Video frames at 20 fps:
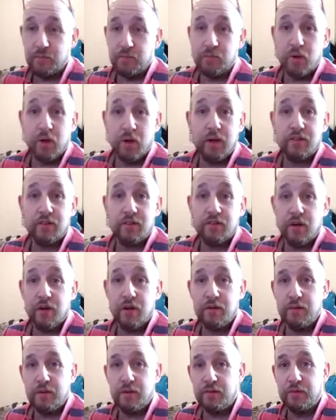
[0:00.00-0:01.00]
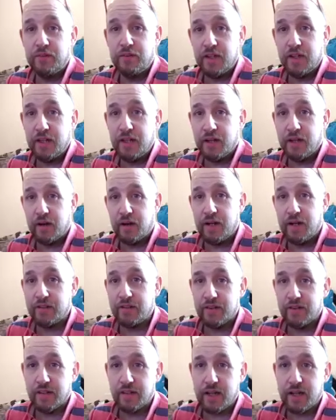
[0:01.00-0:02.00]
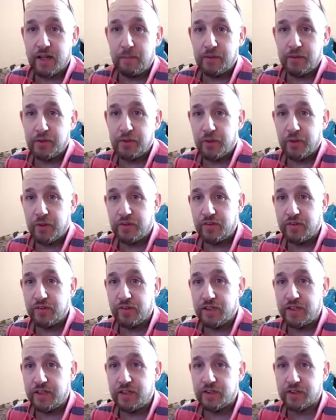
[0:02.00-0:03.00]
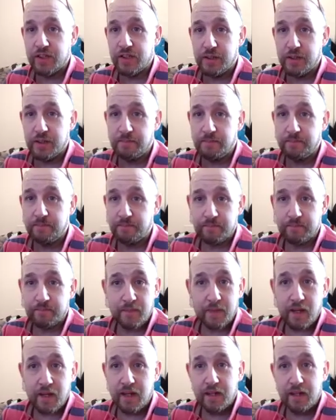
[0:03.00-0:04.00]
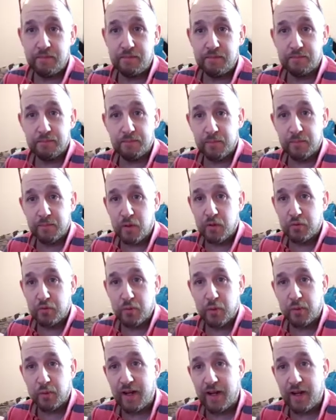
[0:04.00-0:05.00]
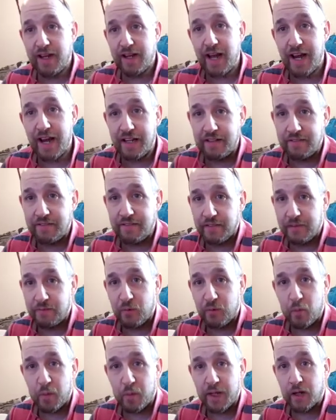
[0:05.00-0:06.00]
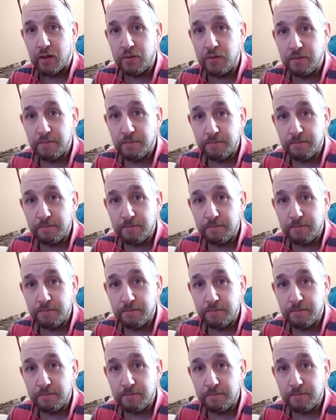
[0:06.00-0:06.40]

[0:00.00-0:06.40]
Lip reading: Right, so obviously there you go. That's a couple of choices each. Any folks want to add anything before we go?